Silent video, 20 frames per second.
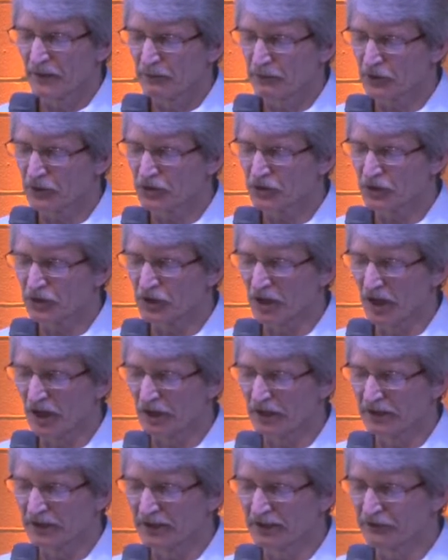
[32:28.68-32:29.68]
Put your
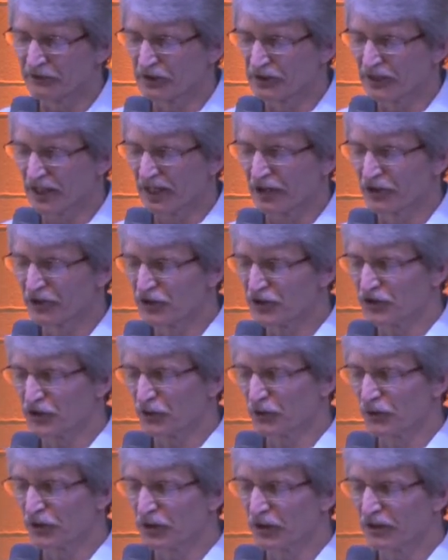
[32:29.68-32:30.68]
God-given talents
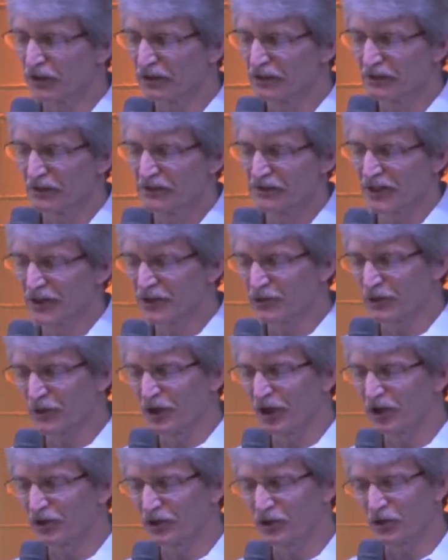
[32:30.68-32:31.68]
to work as we
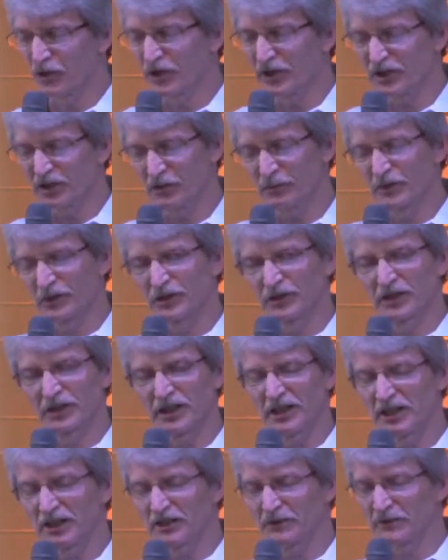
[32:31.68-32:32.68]
all join to build the
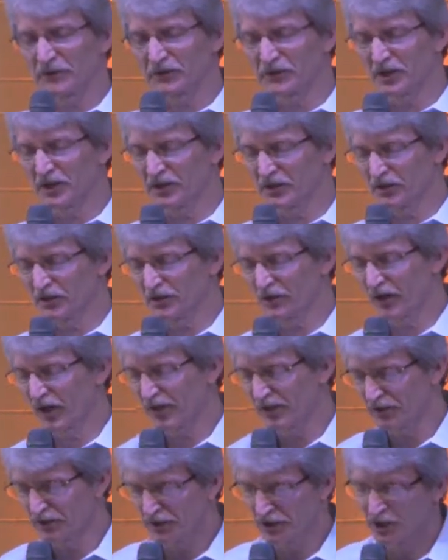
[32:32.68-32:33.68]
kingdom of Jesus
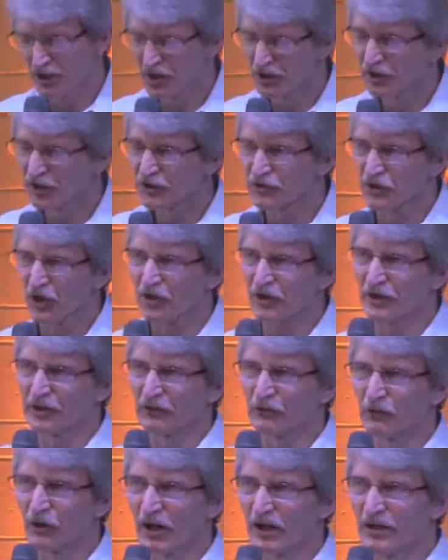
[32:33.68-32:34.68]
Christ,
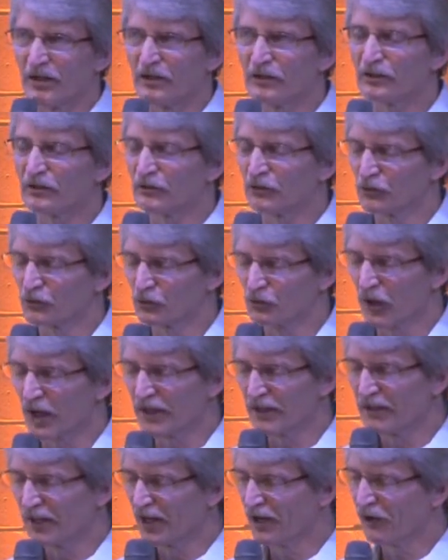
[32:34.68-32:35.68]
starting right here,
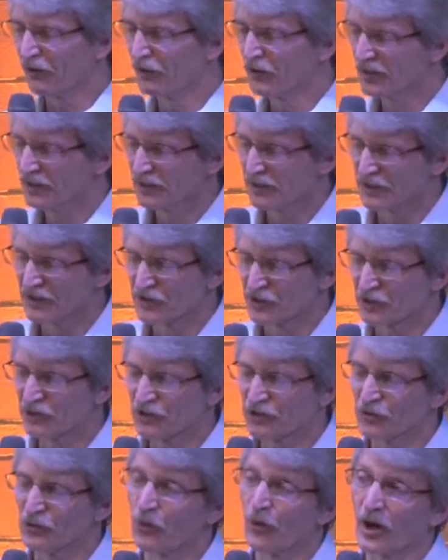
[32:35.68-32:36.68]
right now, as soon
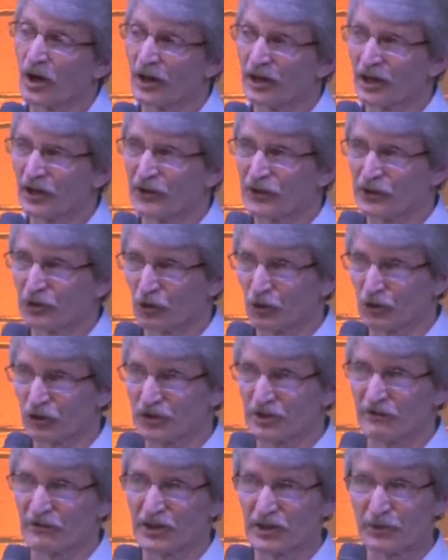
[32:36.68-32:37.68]
as you walk out the
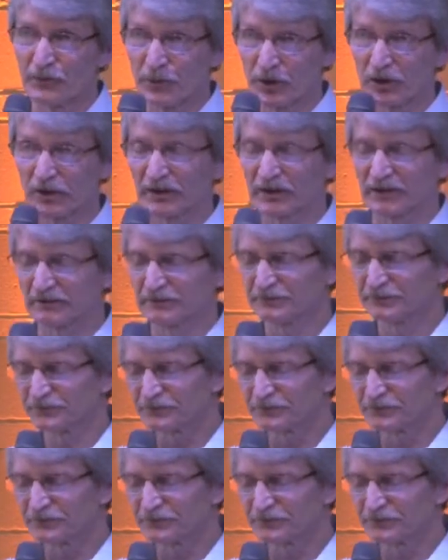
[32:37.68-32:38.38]
doors of this building.